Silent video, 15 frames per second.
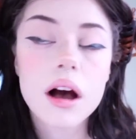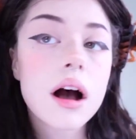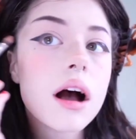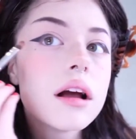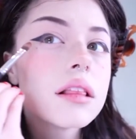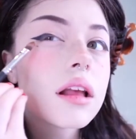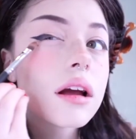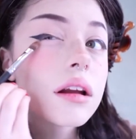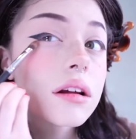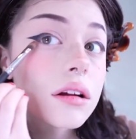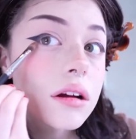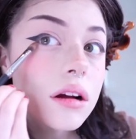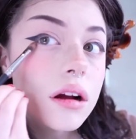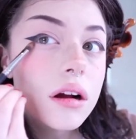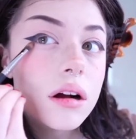
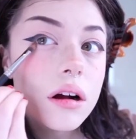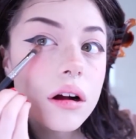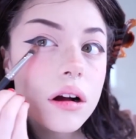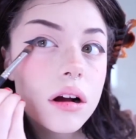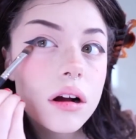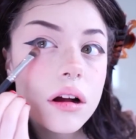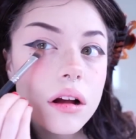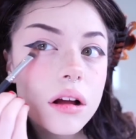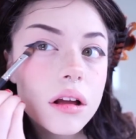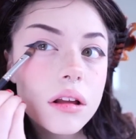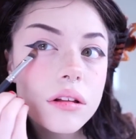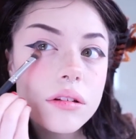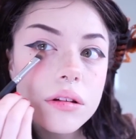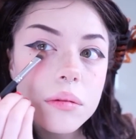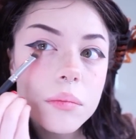eyeliner
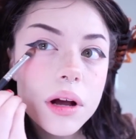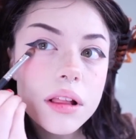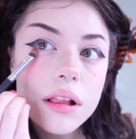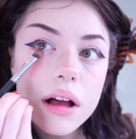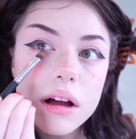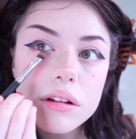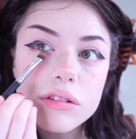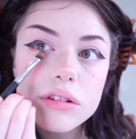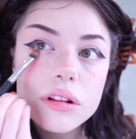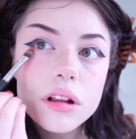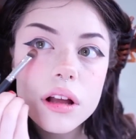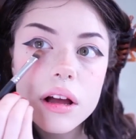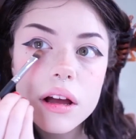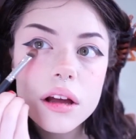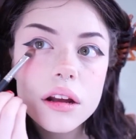into my lash
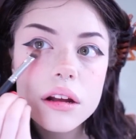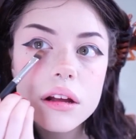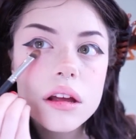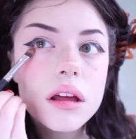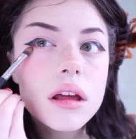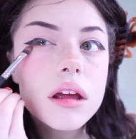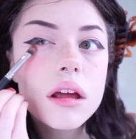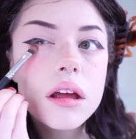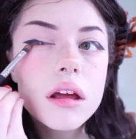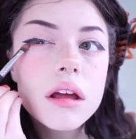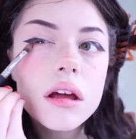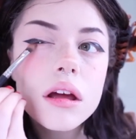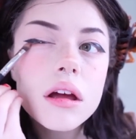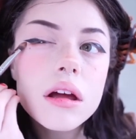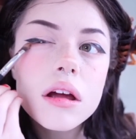line.
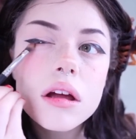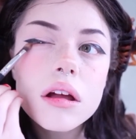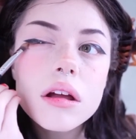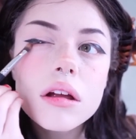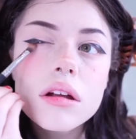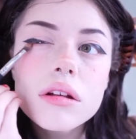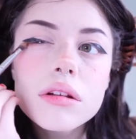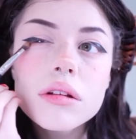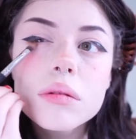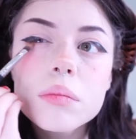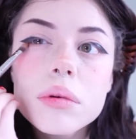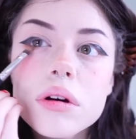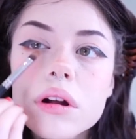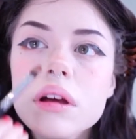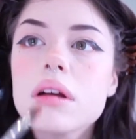
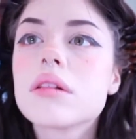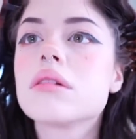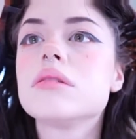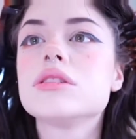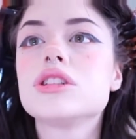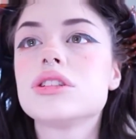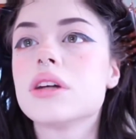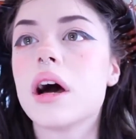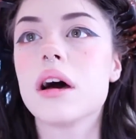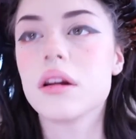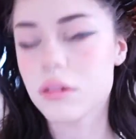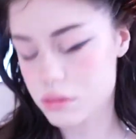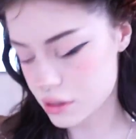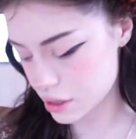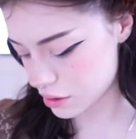Just putting a little
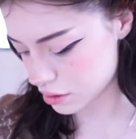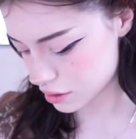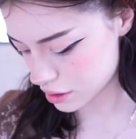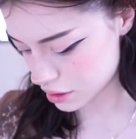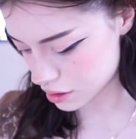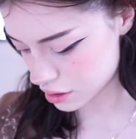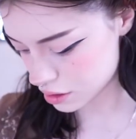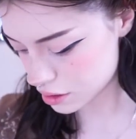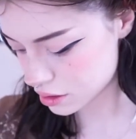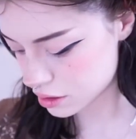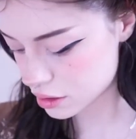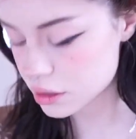shadow down there.